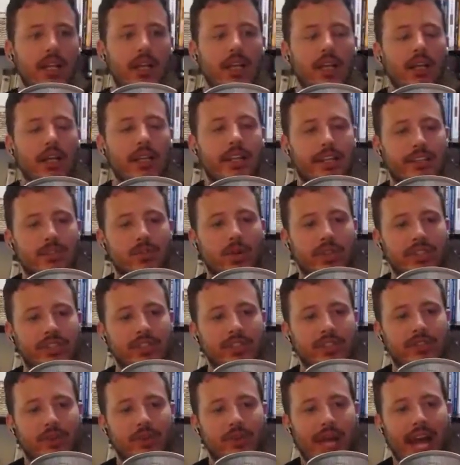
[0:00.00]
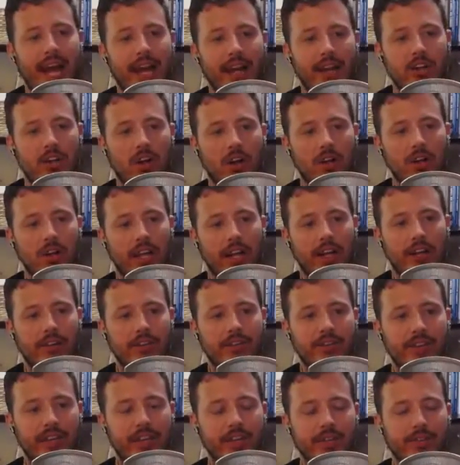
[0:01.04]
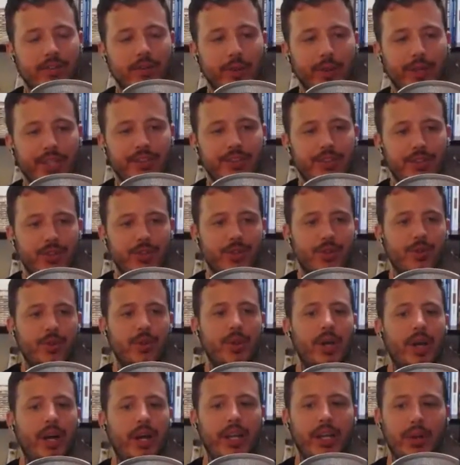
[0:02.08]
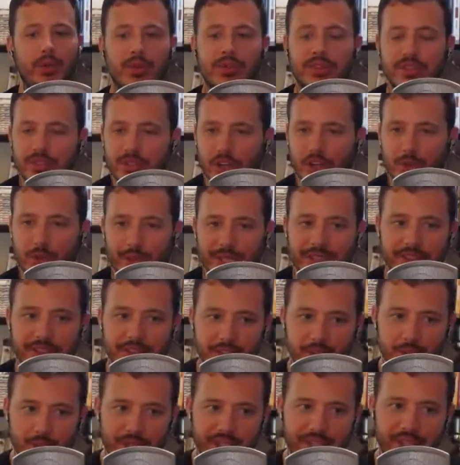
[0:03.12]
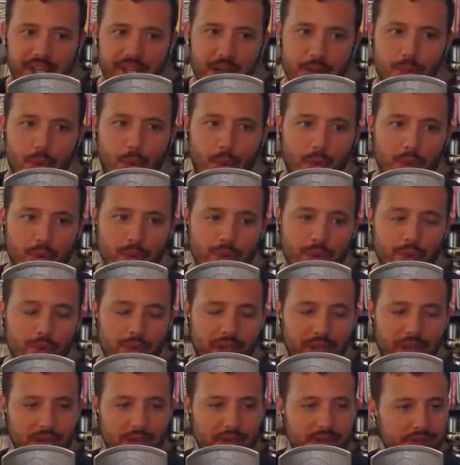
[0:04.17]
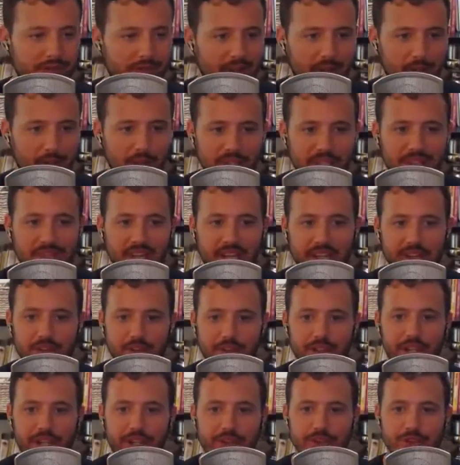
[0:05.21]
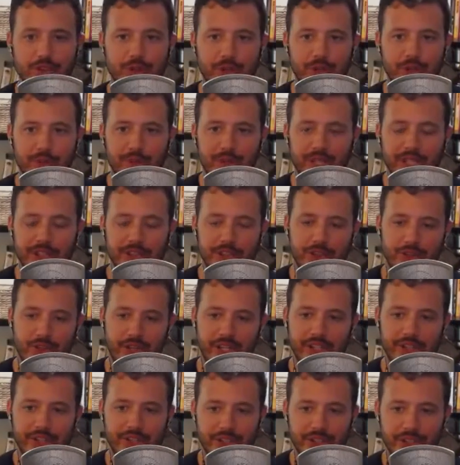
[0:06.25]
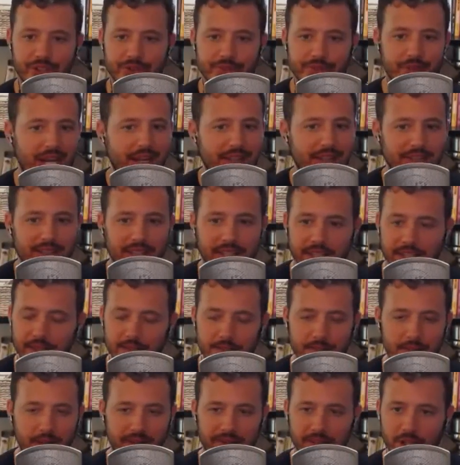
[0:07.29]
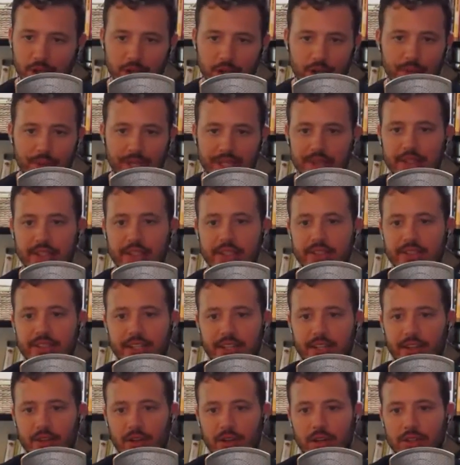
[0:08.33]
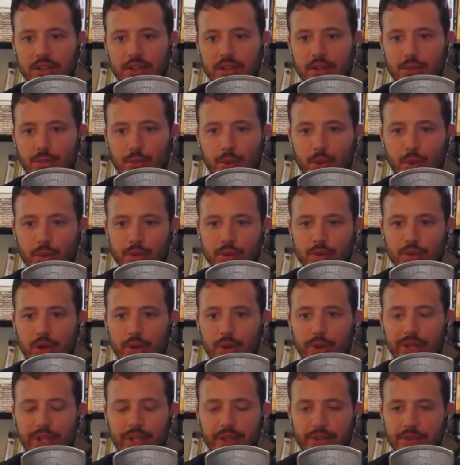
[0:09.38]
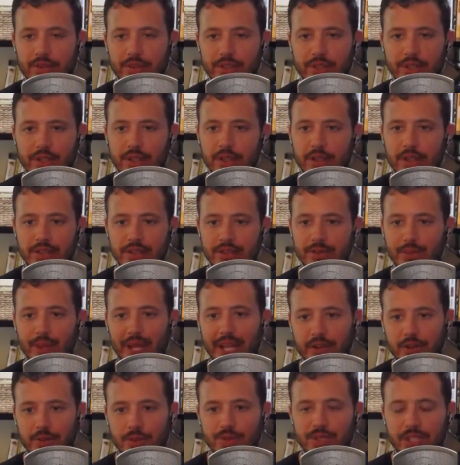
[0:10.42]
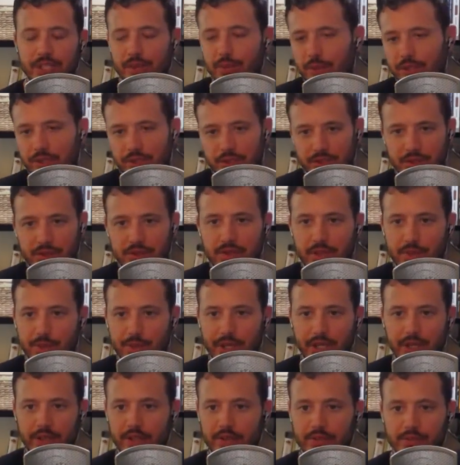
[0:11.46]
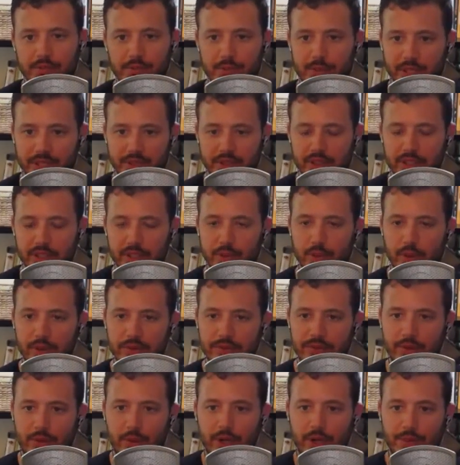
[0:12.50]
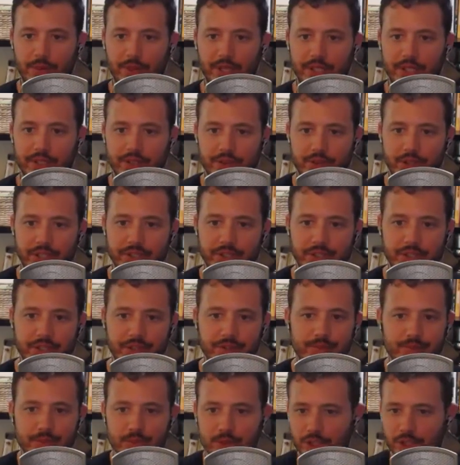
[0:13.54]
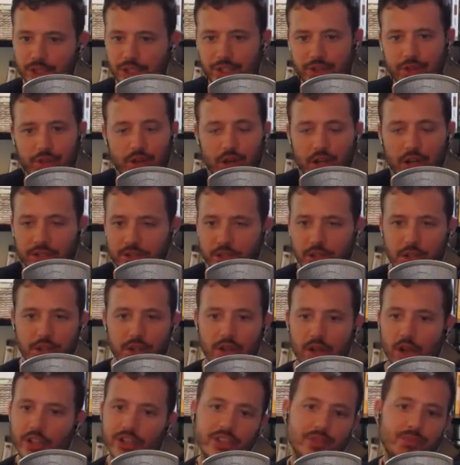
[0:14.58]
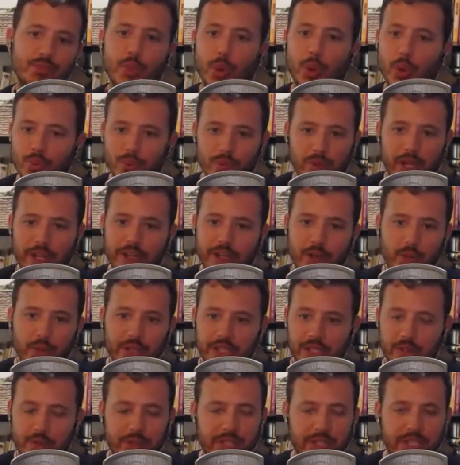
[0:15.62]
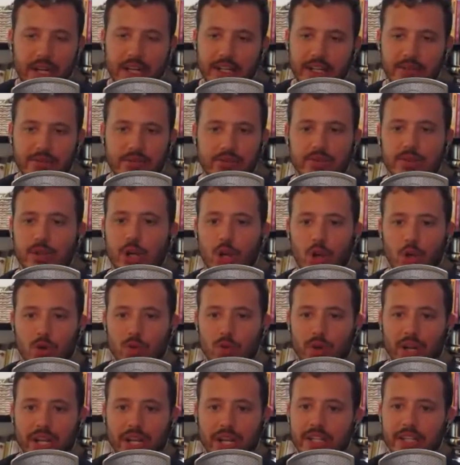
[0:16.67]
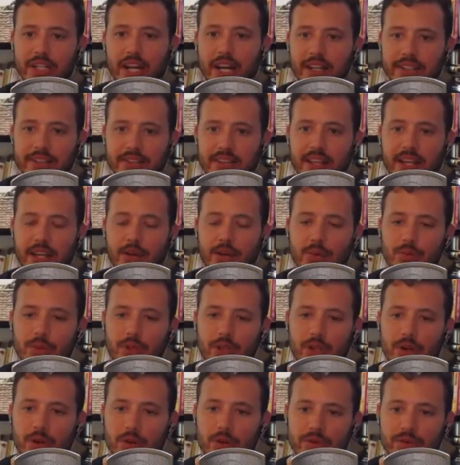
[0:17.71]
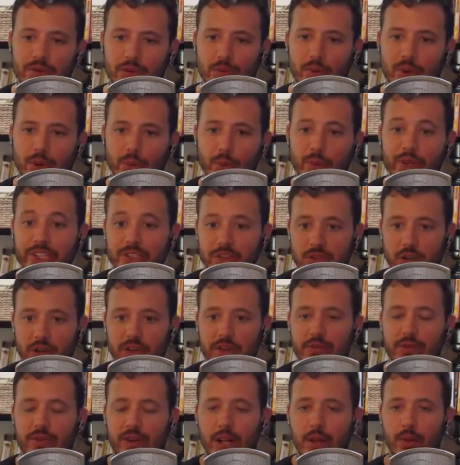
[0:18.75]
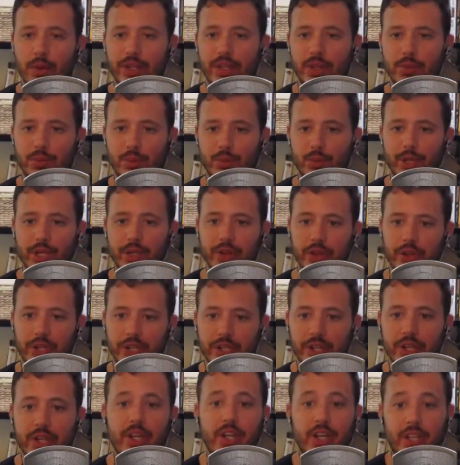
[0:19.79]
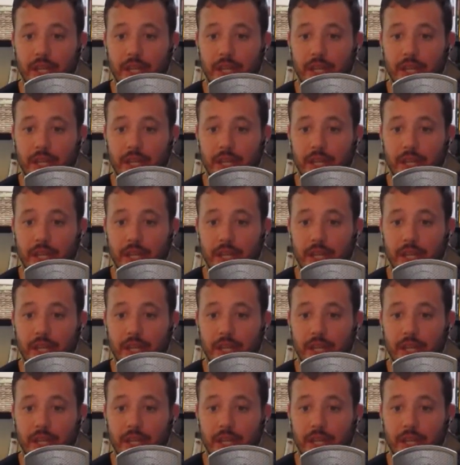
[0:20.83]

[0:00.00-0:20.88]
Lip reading: Next question is from at Carlisle Fan 42. He wants to talk about the situation at Bolton. They have, I believe, entered into administration. Guys, have you heard about this? Any thoughts on Bolton going into bankruptcy, which is the American basically word for administration? Christian, thoughts on just Bolton? I know we kind of recognize them, from when we started following the Premier League.